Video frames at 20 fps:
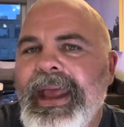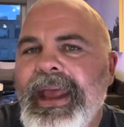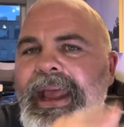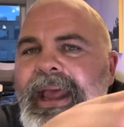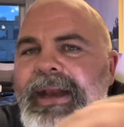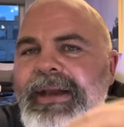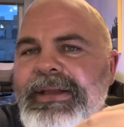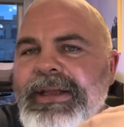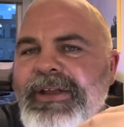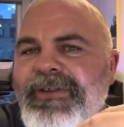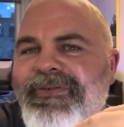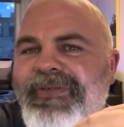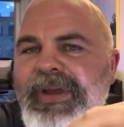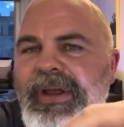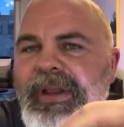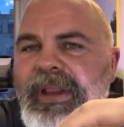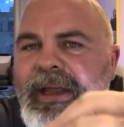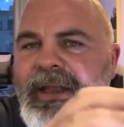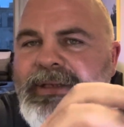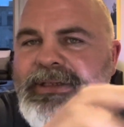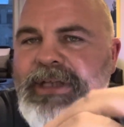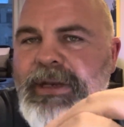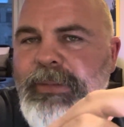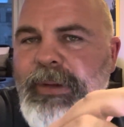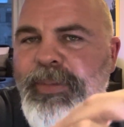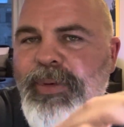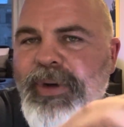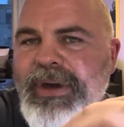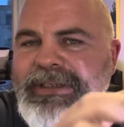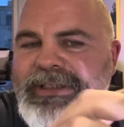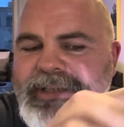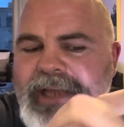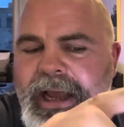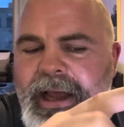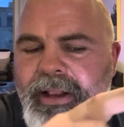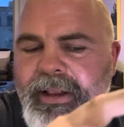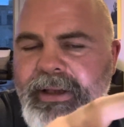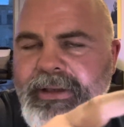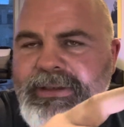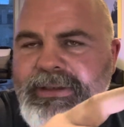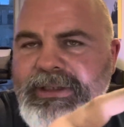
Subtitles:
And it does feel like it's gonna be pretty solid.